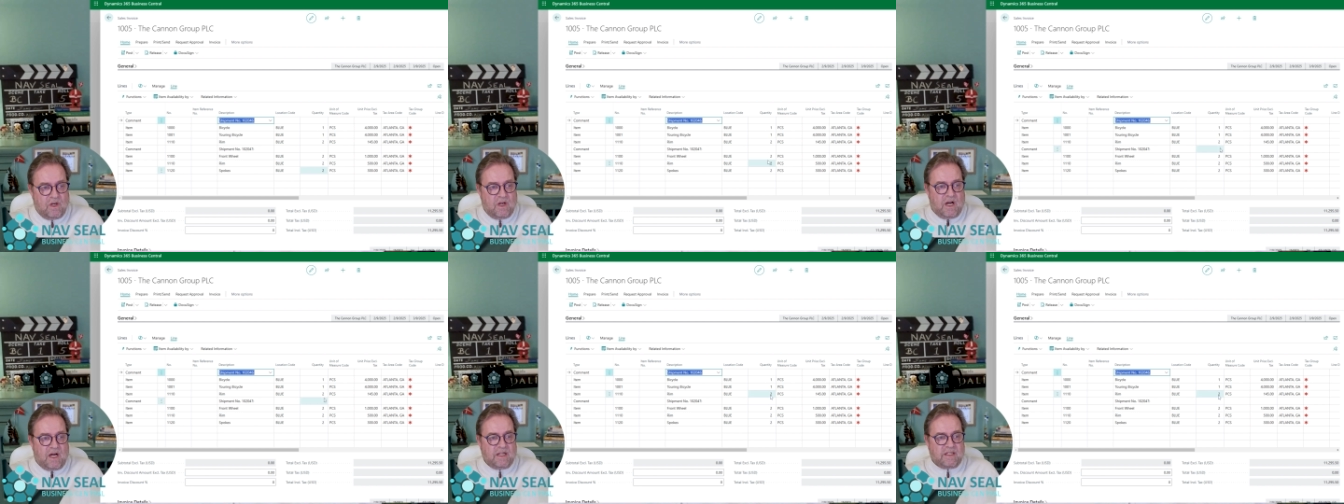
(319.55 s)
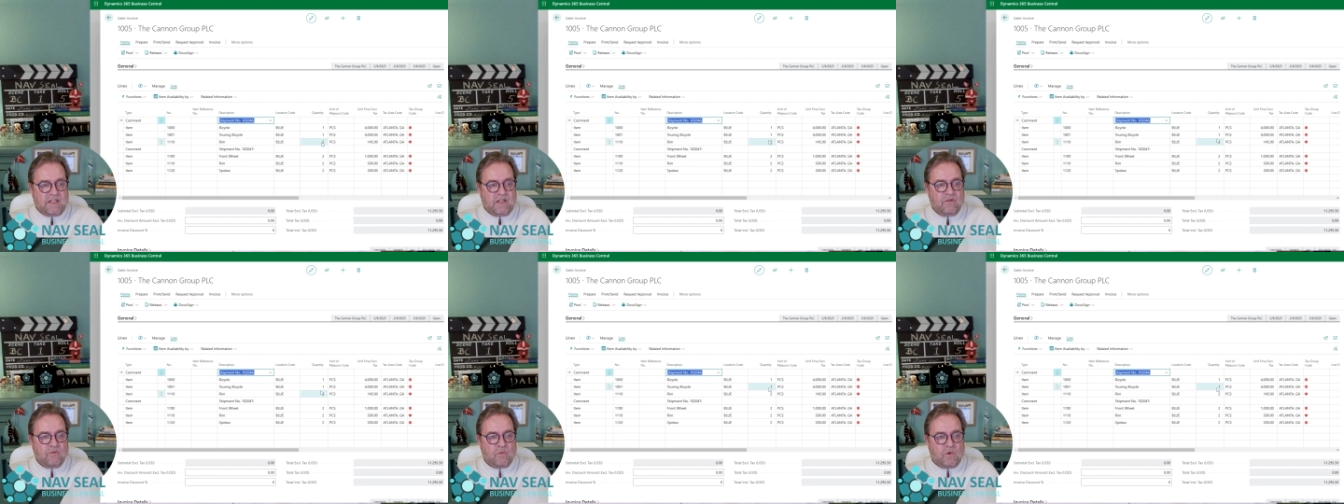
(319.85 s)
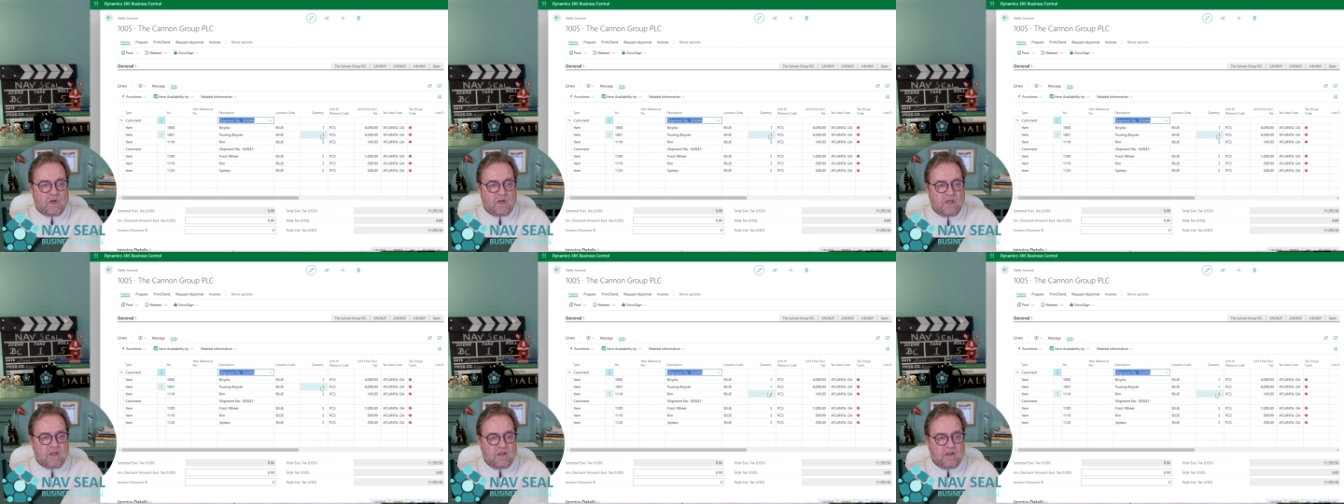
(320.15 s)
I didn't
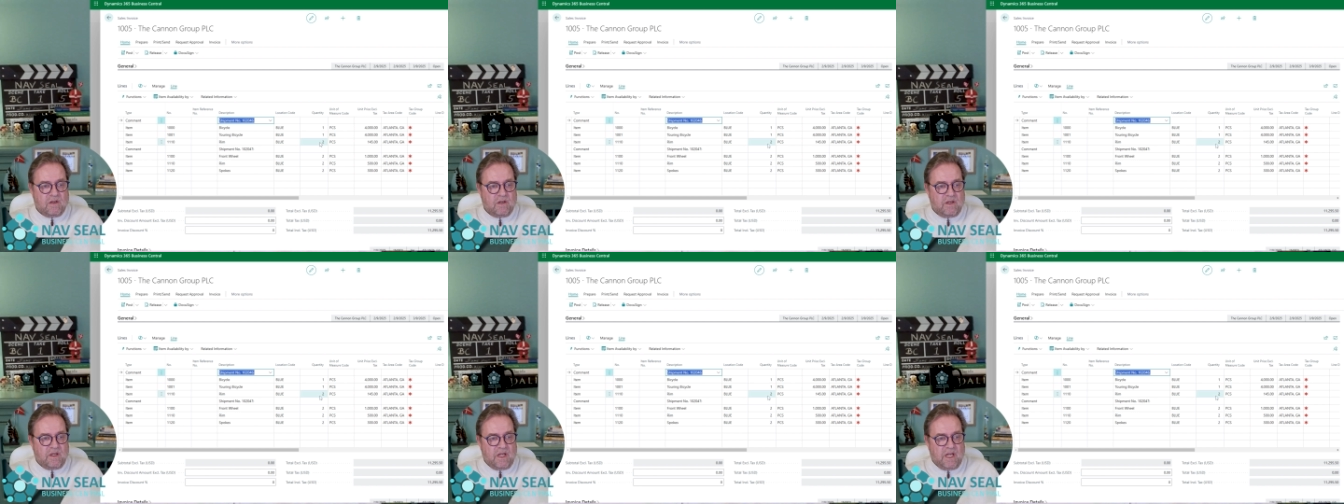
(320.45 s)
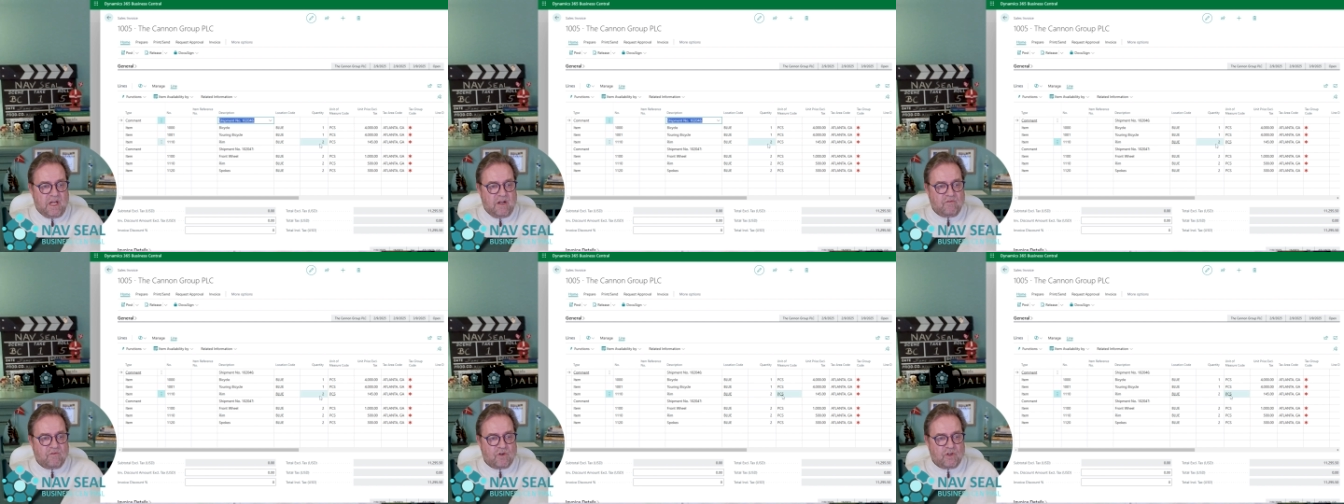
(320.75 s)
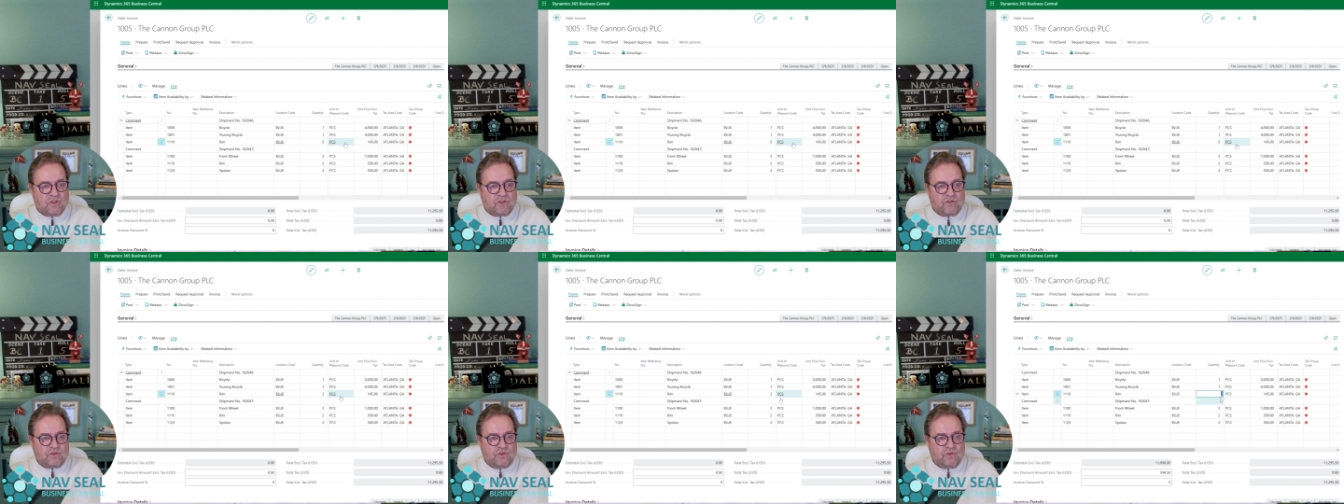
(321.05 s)
want to
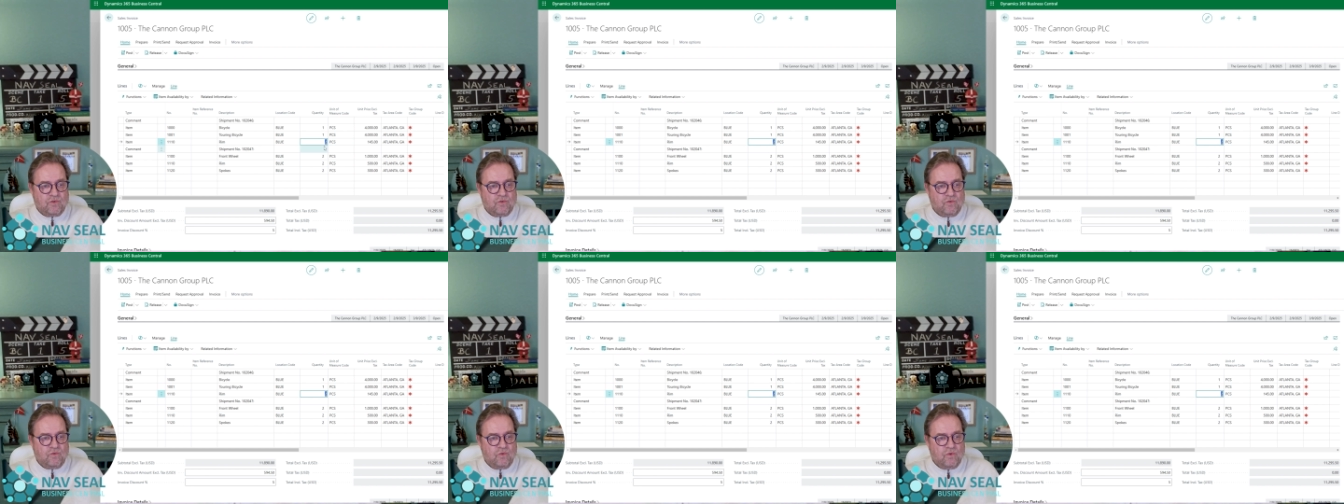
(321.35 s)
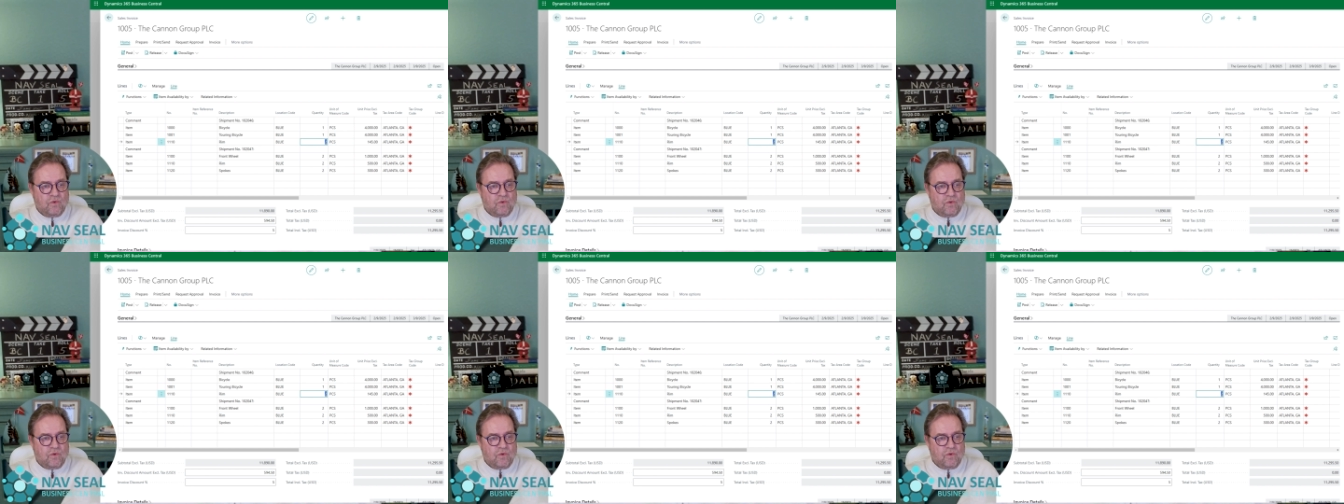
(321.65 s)
invoice 2,